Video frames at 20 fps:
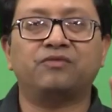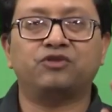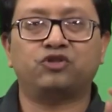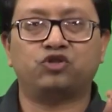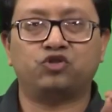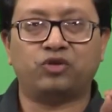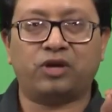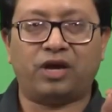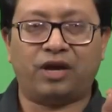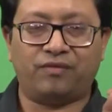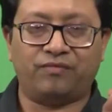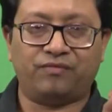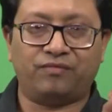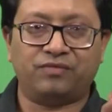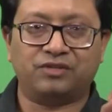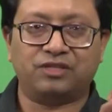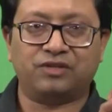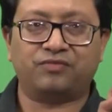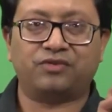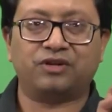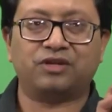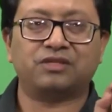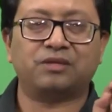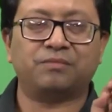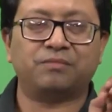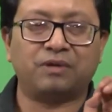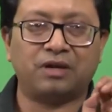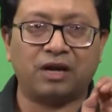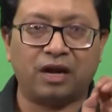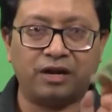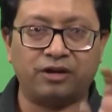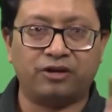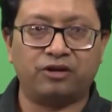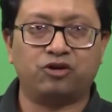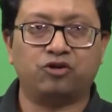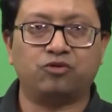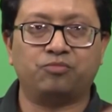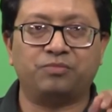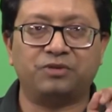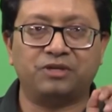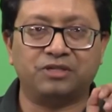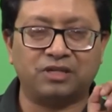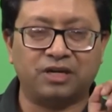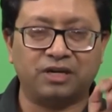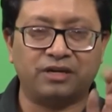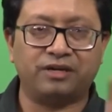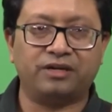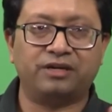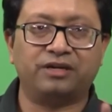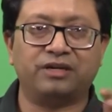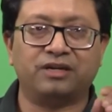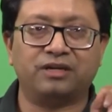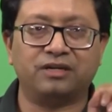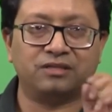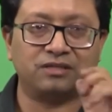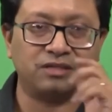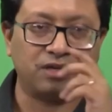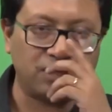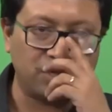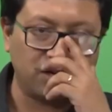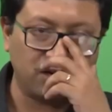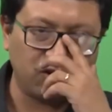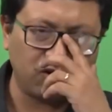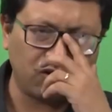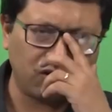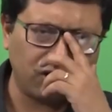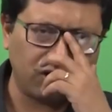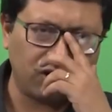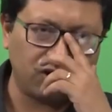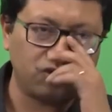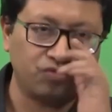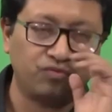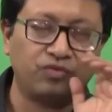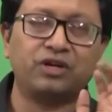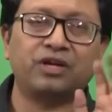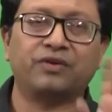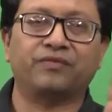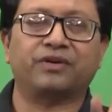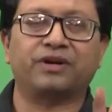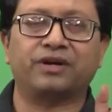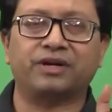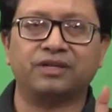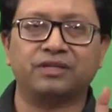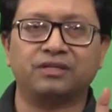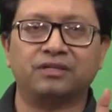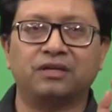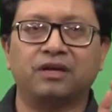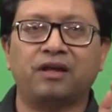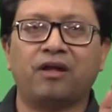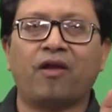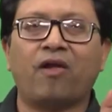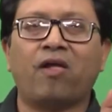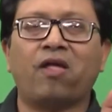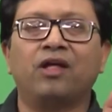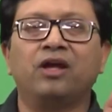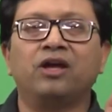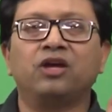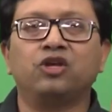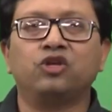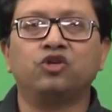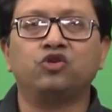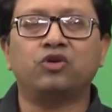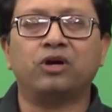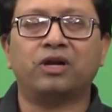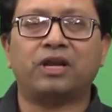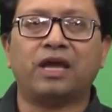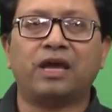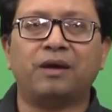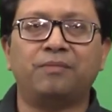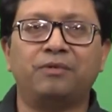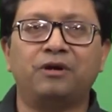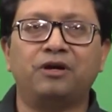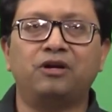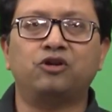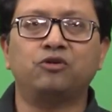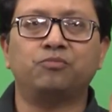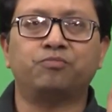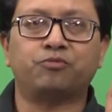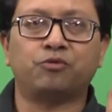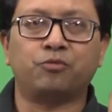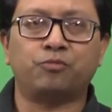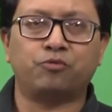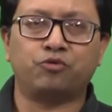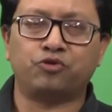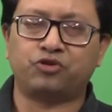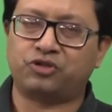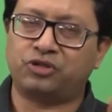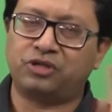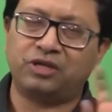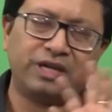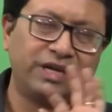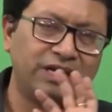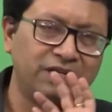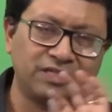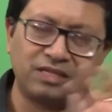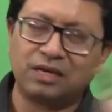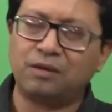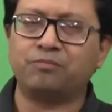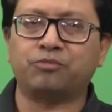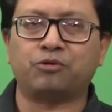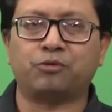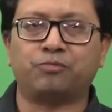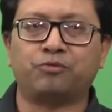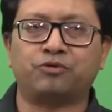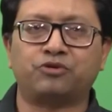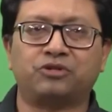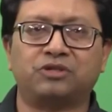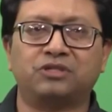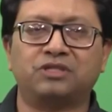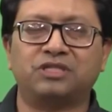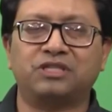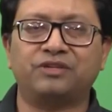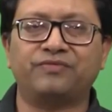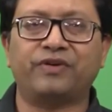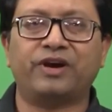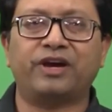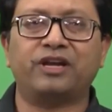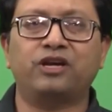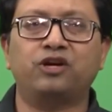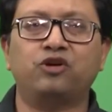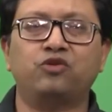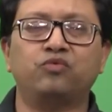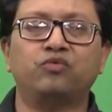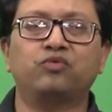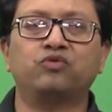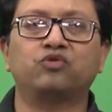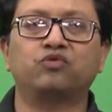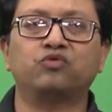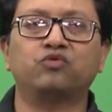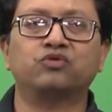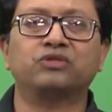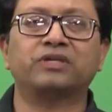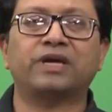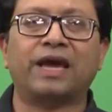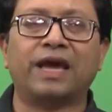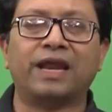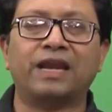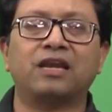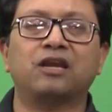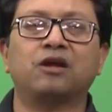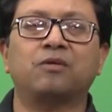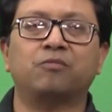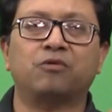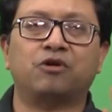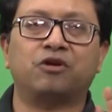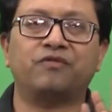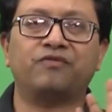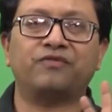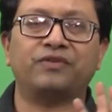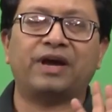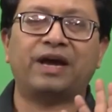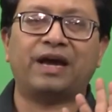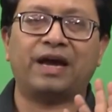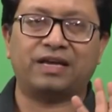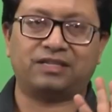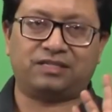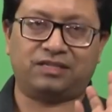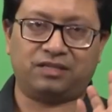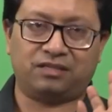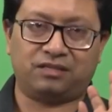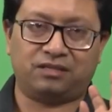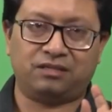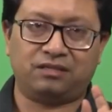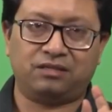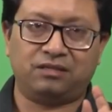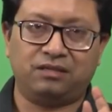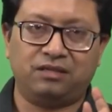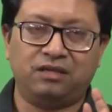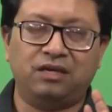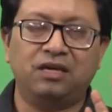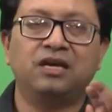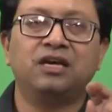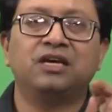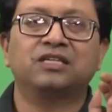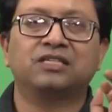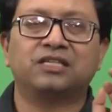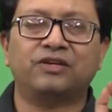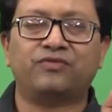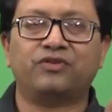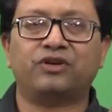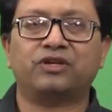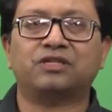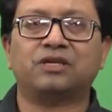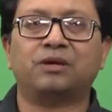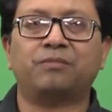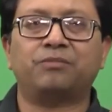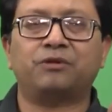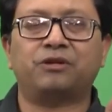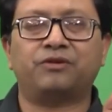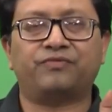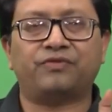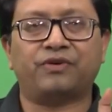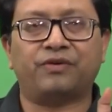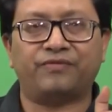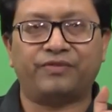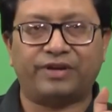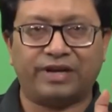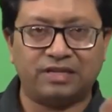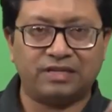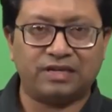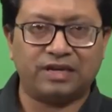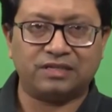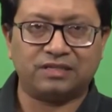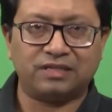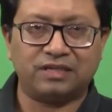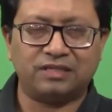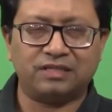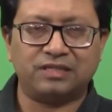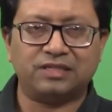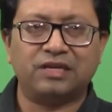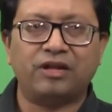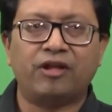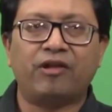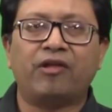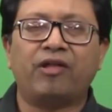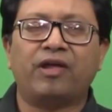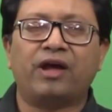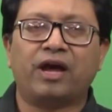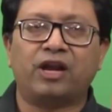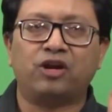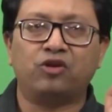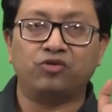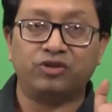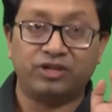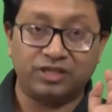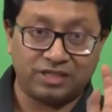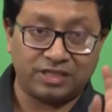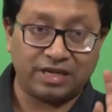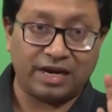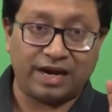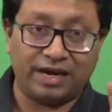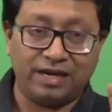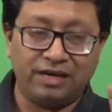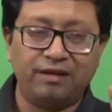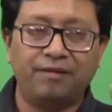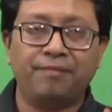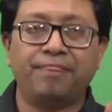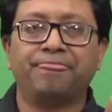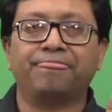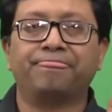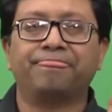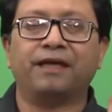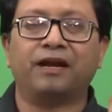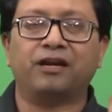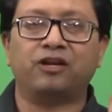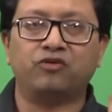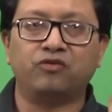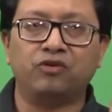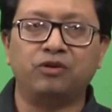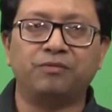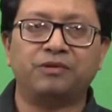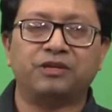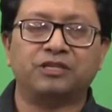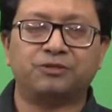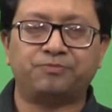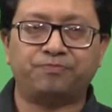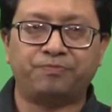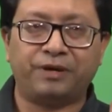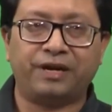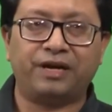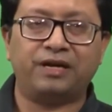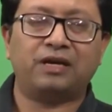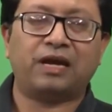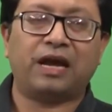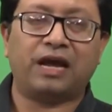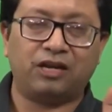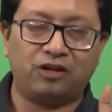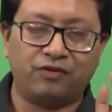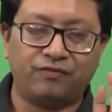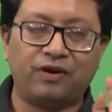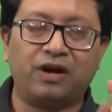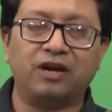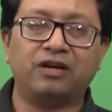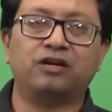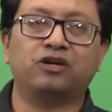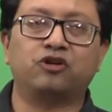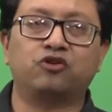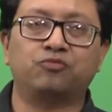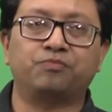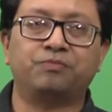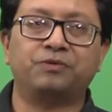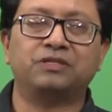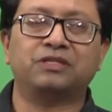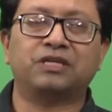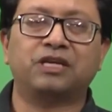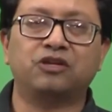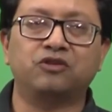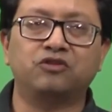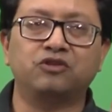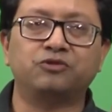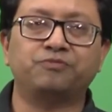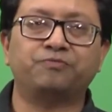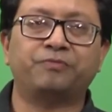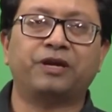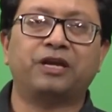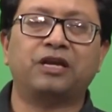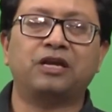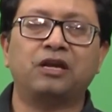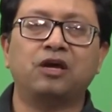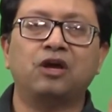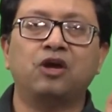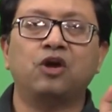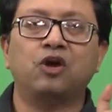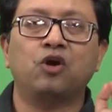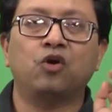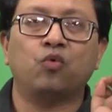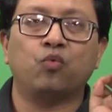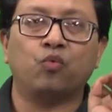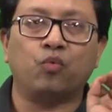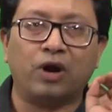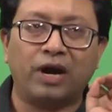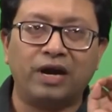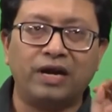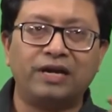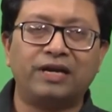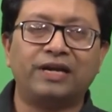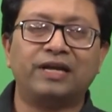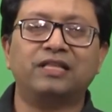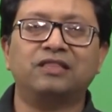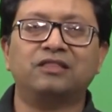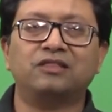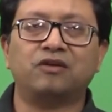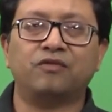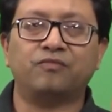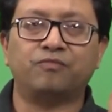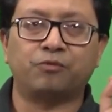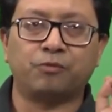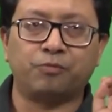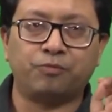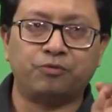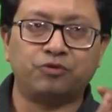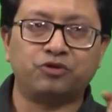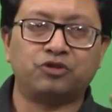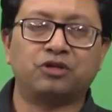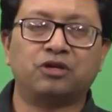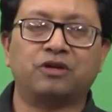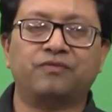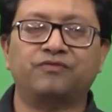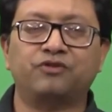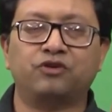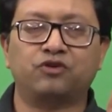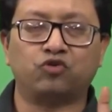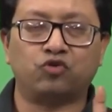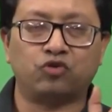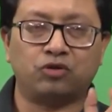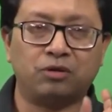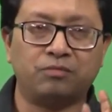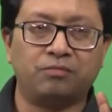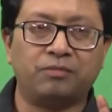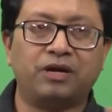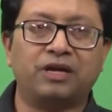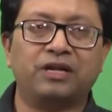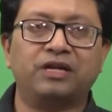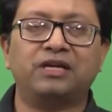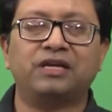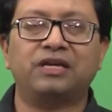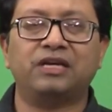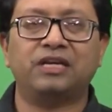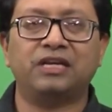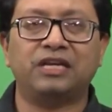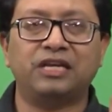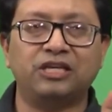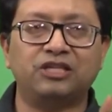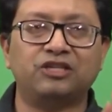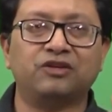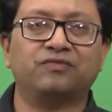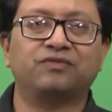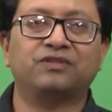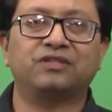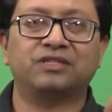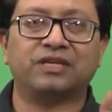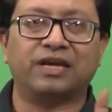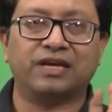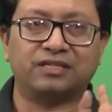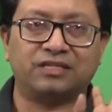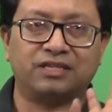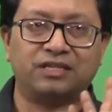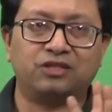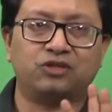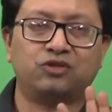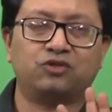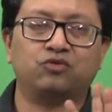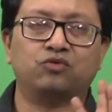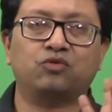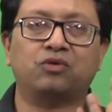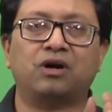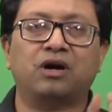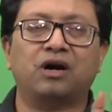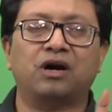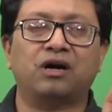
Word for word: which you have, say for example one hundred rupees, one hundred yens, one hundred dollars, whatever it is, you are able to proportion, in some proportions divide into those n number of assets. Say for example, if you have ten assets and you decide that you will spend, and you have one hundred rupees and you will spend one tenth of proportion of your total money in each of these assets. So,